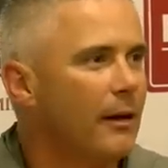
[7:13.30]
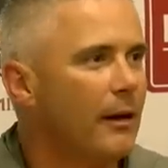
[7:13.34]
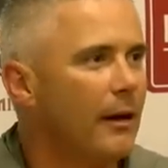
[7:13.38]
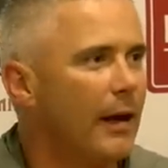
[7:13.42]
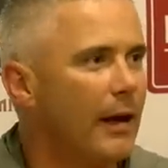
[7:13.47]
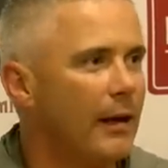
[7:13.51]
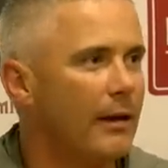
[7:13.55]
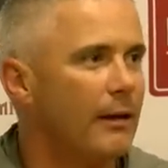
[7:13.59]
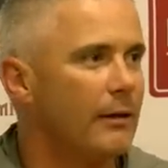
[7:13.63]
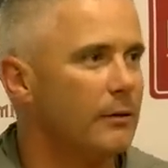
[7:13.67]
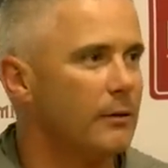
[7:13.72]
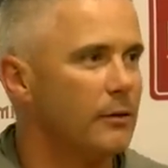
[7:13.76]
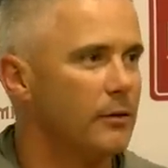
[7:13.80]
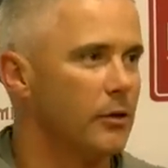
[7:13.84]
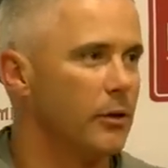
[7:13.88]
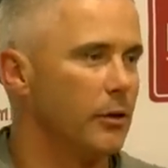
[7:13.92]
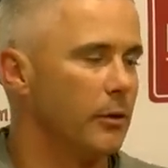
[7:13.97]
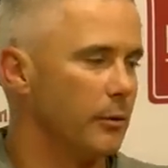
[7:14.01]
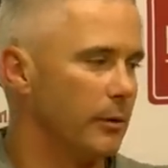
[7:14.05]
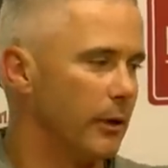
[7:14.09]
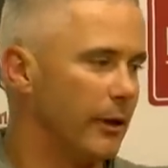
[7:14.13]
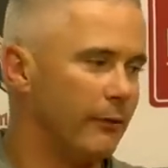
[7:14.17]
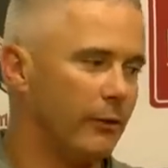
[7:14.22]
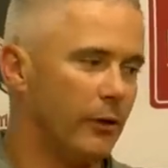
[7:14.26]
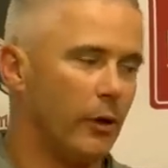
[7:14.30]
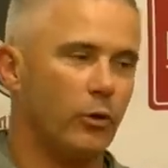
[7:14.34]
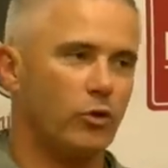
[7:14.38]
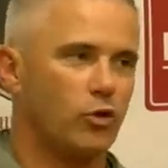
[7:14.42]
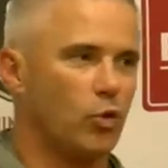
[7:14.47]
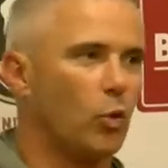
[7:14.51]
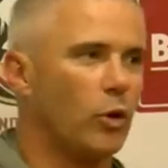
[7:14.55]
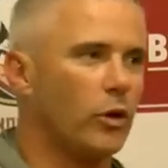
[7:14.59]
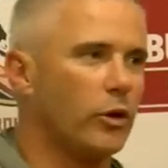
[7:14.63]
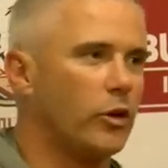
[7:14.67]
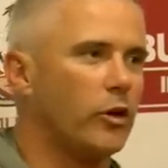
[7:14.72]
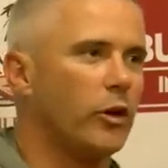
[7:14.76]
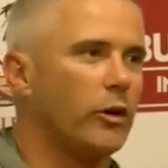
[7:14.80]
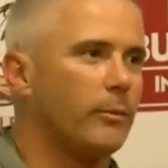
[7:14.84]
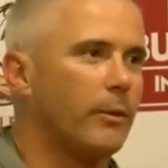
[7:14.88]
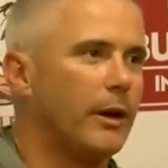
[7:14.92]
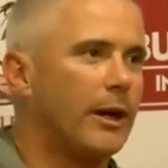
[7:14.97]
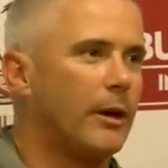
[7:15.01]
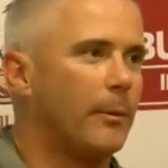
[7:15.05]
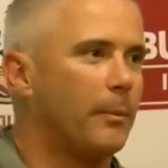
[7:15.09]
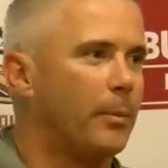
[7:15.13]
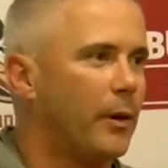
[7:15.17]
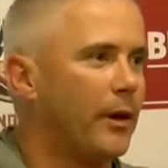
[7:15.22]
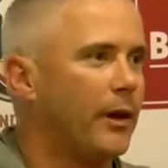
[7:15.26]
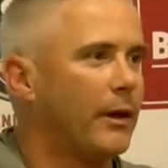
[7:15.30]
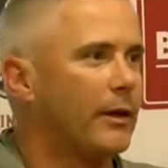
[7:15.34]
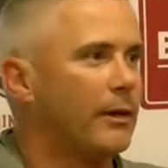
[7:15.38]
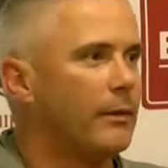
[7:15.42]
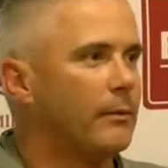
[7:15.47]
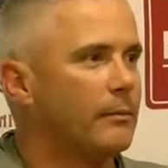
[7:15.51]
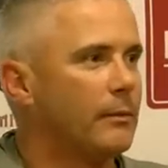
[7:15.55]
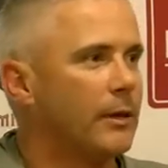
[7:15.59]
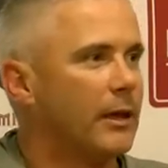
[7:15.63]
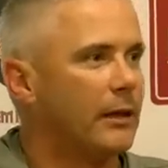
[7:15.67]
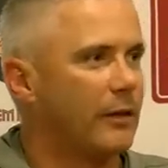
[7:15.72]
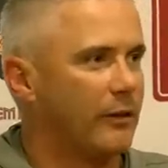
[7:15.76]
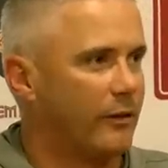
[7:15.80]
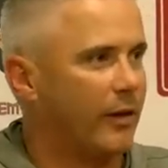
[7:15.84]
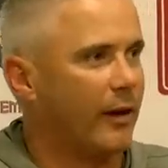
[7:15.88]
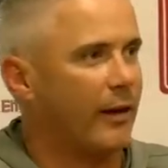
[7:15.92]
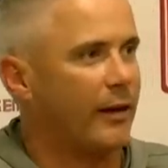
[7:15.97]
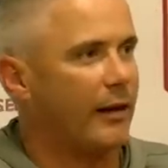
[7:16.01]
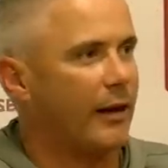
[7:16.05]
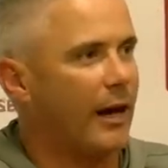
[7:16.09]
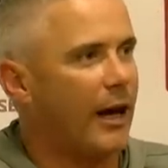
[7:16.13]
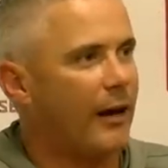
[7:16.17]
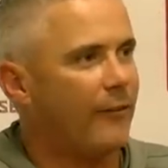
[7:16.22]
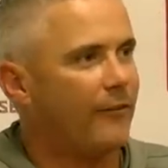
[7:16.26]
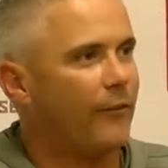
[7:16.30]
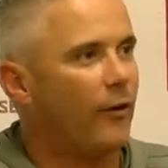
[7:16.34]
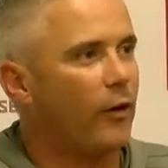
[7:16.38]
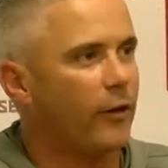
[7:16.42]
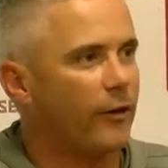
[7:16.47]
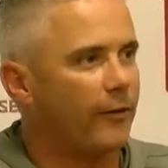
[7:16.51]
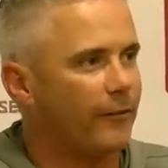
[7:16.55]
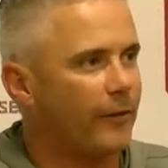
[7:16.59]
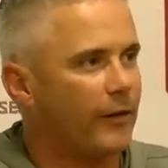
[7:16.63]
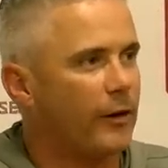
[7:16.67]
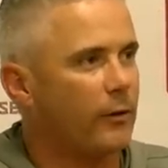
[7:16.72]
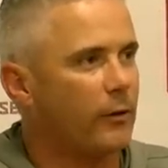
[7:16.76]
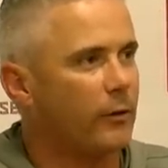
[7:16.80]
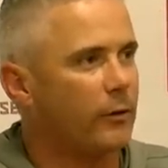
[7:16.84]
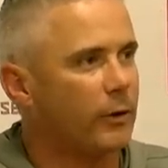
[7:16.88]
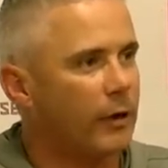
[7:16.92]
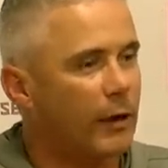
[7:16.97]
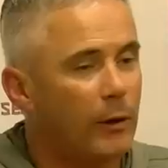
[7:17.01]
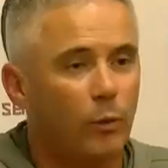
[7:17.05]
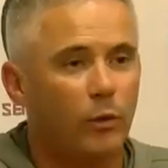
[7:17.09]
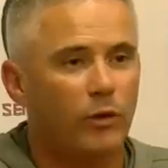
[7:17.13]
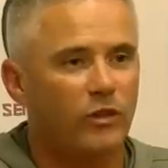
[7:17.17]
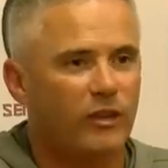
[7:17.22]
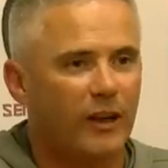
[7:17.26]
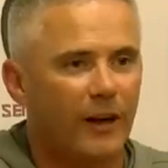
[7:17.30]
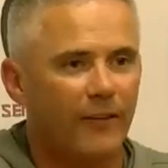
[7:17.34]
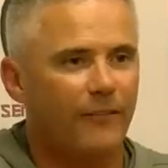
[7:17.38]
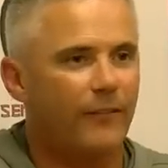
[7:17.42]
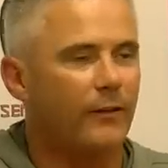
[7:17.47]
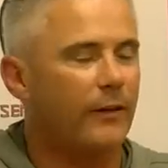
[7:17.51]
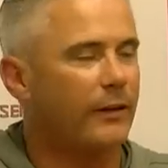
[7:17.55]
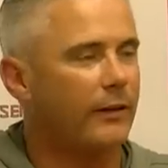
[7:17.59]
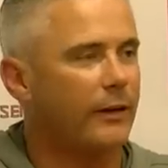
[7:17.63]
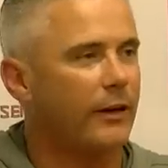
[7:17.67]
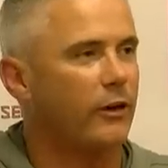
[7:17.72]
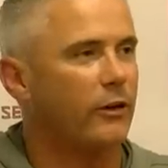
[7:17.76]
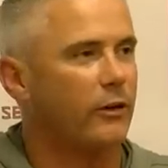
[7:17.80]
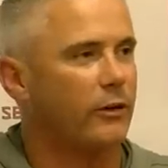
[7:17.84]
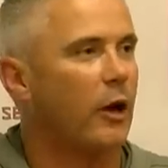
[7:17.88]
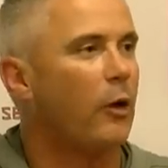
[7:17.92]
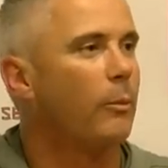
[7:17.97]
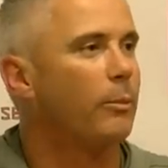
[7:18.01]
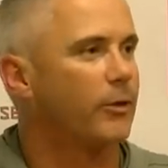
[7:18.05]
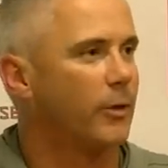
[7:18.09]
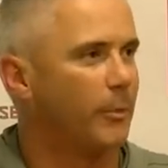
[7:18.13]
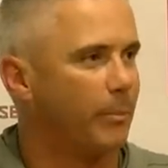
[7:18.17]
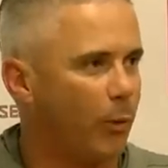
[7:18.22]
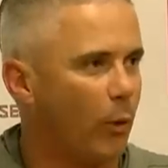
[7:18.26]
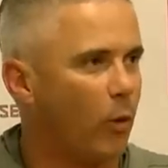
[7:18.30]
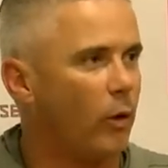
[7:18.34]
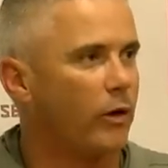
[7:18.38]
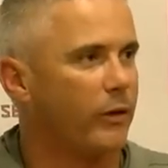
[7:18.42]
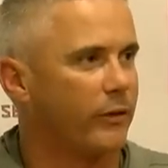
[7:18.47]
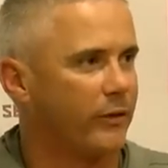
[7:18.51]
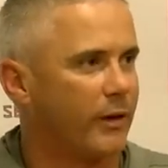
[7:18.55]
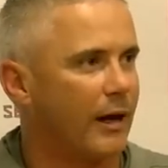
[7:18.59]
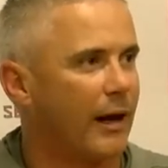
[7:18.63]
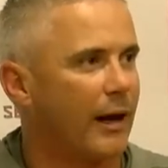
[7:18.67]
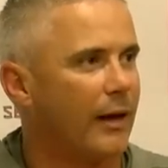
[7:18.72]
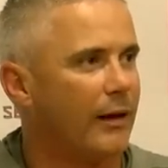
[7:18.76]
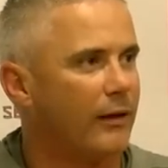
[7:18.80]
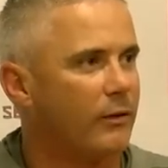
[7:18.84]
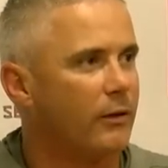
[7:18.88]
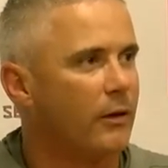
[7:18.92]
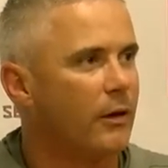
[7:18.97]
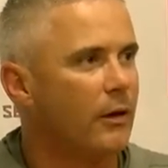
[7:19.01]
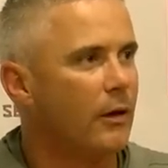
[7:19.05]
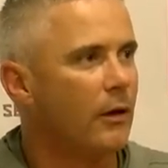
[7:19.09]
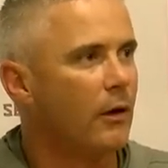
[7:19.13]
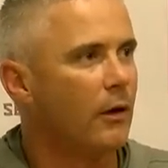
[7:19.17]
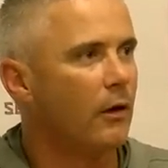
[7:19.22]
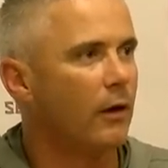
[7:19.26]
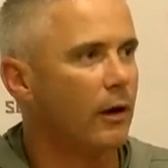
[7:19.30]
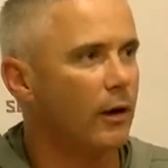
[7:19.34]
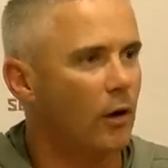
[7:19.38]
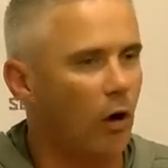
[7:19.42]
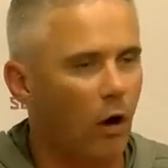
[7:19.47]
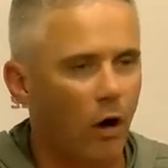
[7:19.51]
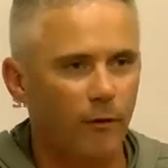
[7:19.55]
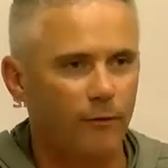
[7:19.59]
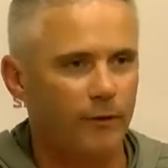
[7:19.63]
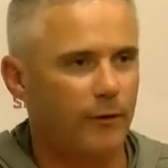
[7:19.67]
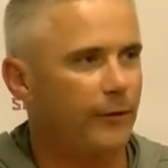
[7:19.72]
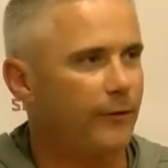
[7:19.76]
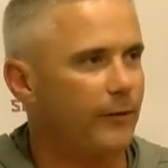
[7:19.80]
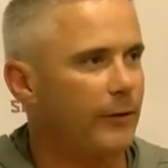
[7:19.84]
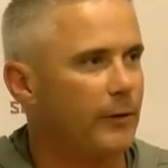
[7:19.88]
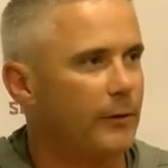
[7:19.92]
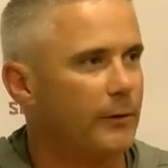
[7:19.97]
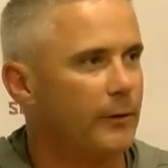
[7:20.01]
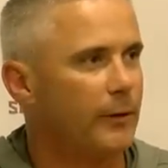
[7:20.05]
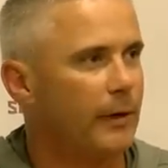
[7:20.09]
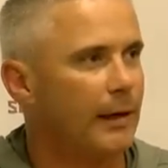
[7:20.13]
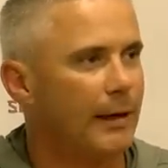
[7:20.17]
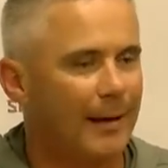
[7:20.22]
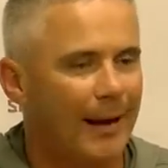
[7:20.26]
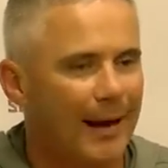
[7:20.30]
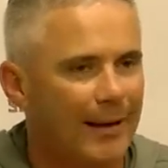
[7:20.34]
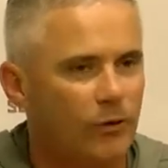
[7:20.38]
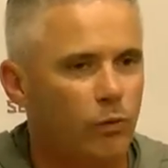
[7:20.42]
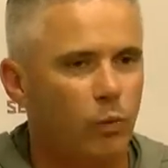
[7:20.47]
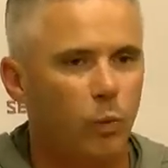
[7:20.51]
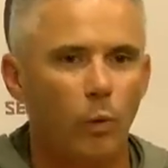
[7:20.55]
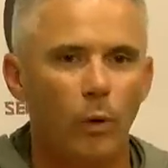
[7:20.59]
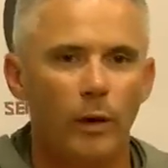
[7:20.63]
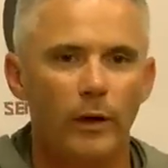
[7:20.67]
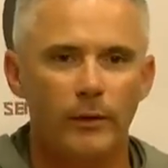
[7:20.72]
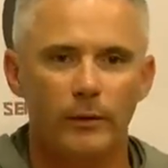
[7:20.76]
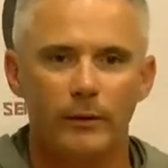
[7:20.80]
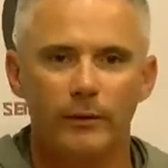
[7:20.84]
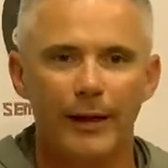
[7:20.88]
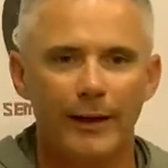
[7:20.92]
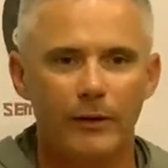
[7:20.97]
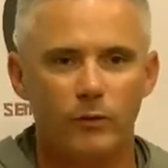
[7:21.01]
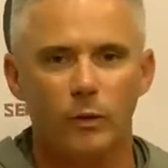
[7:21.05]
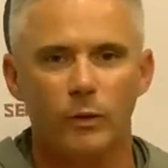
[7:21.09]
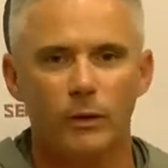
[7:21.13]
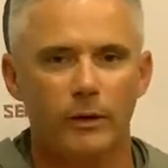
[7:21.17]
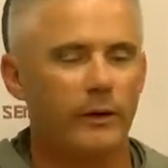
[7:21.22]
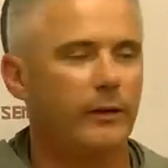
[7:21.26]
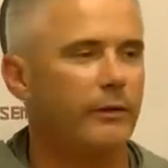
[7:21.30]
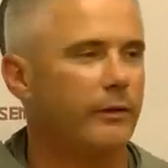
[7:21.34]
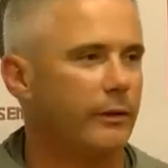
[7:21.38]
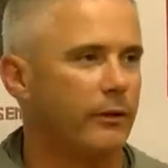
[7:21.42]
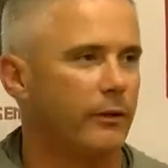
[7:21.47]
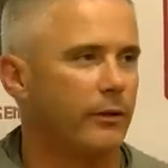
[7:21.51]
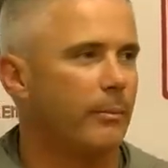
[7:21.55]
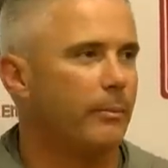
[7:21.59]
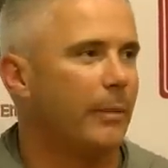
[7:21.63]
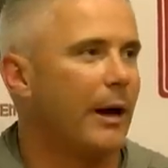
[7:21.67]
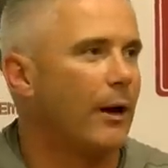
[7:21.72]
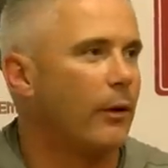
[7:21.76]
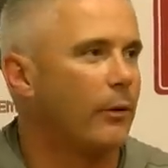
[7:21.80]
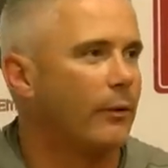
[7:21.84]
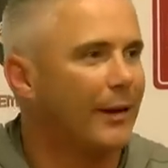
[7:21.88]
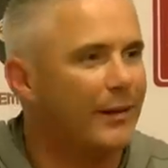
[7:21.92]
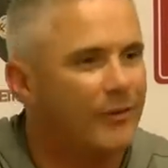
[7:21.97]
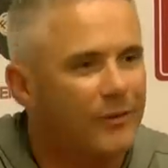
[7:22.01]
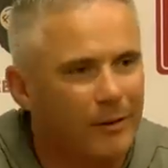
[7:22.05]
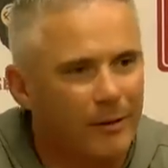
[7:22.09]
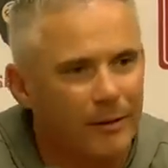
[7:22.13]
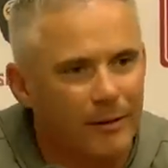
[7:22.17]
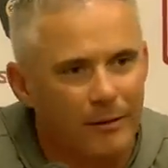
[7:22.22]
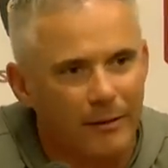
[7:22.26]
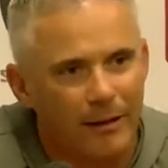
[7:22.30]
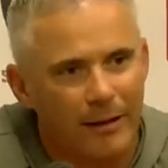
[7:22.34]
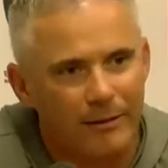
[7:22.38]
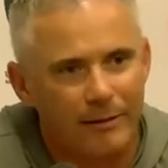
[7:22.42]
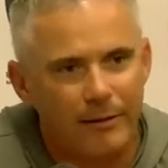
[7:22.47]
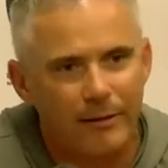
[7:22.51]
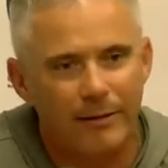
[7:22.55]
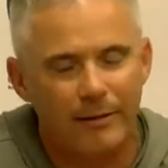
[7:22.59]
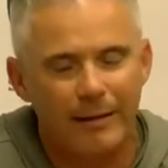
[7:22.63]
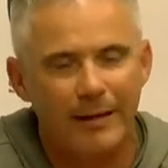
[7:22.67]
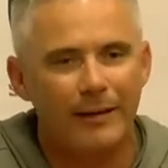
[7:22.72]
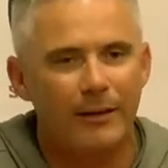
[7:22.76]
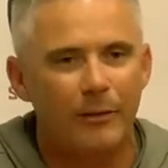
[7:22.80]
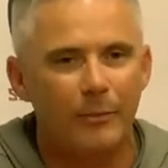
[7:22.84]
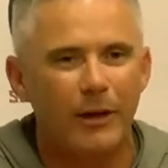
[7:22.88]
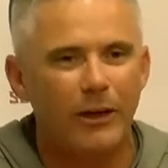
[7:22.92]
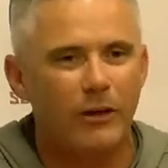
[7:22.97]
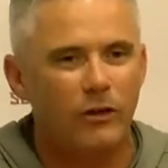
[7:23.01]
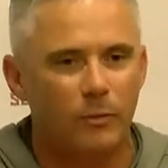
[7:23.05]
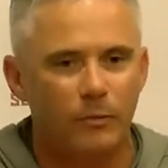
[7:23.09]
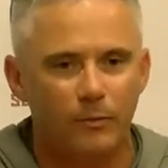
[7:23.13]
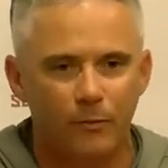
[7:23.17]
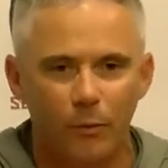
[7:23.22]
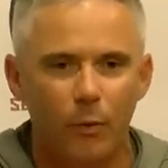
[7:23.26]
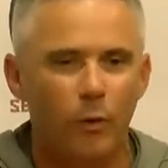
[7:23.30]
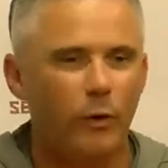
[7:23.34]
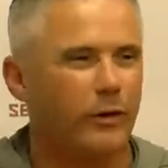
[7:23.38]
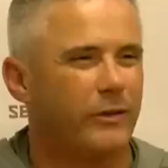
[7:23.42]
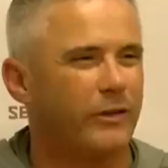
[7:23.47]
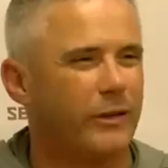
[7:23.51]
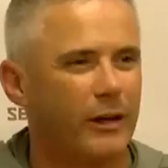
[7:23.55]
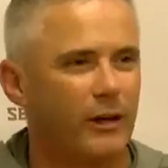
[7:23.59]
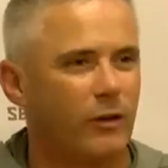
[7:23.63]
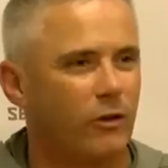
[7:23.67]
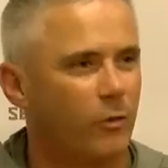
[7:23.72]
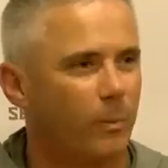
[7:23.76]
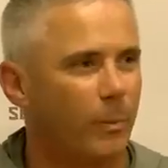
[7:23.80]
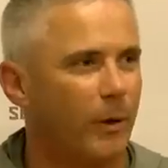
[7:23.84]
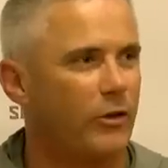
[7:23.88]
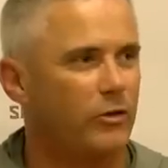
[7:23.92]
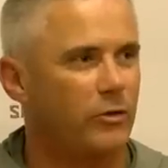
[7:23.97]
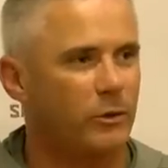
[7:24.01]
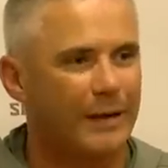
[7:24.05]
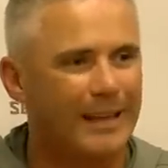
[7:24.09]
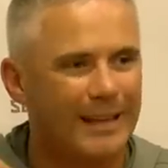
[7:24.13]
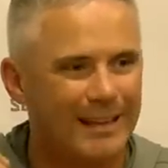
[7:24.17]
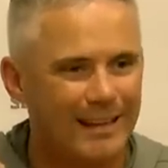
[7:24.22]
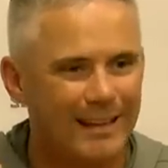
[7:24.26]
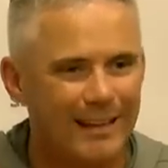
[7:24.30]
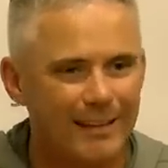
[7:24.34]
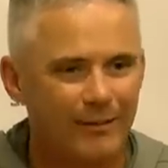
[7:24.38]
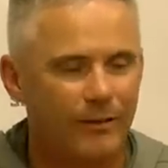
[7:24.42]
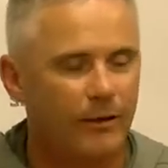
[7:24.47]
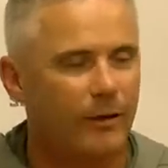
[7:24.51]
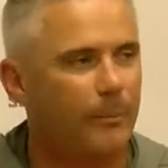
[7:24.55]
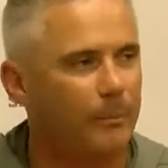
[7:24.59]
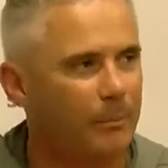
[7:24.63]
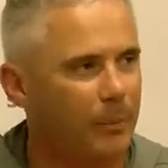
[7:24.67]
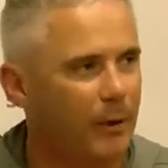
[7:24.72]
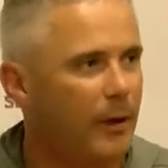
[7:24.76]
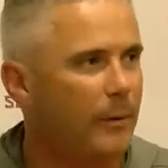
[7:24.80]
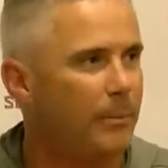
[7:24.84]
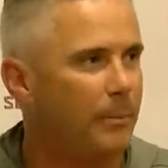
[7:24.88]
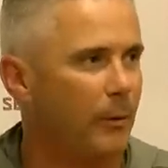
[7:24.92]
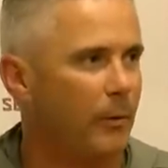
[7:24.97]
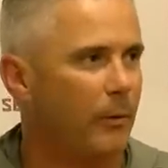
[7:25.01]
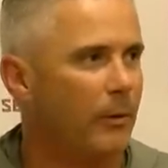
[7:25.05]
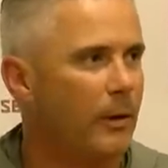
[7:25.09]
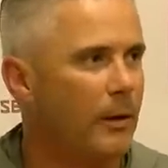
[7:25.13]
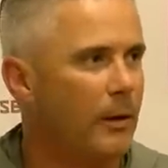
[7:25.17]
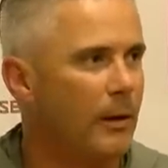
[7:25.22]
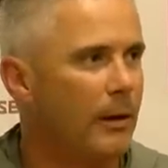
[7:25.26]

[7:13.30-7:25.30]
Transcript: And, you know, even though Jordan couldn't make a play in the second half on the field, he was definitely there to help support his guys right off the field. And that's what that's what this is about. That's the, that's the thing that makes Florida State special. It is the people.